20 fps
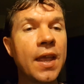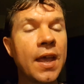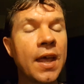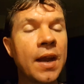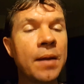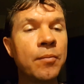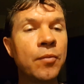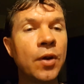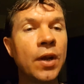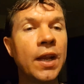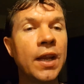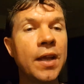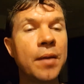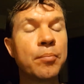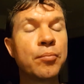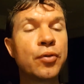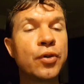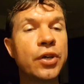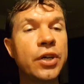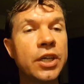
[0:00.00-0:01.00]
and I'm really
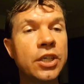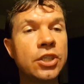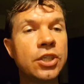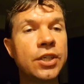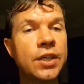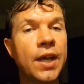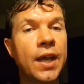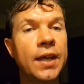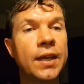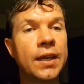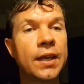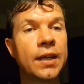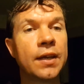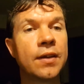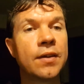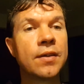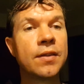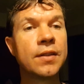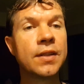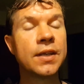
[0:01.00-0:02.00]

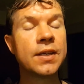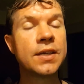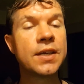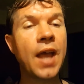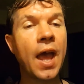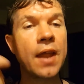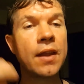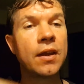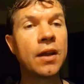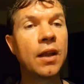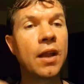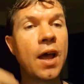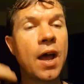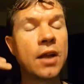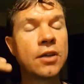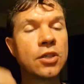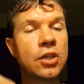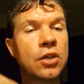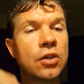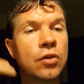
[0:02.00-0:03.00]
appreciating the
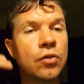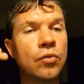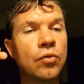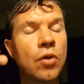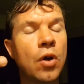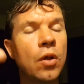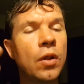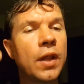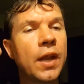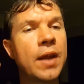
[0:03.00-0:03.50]
technological role,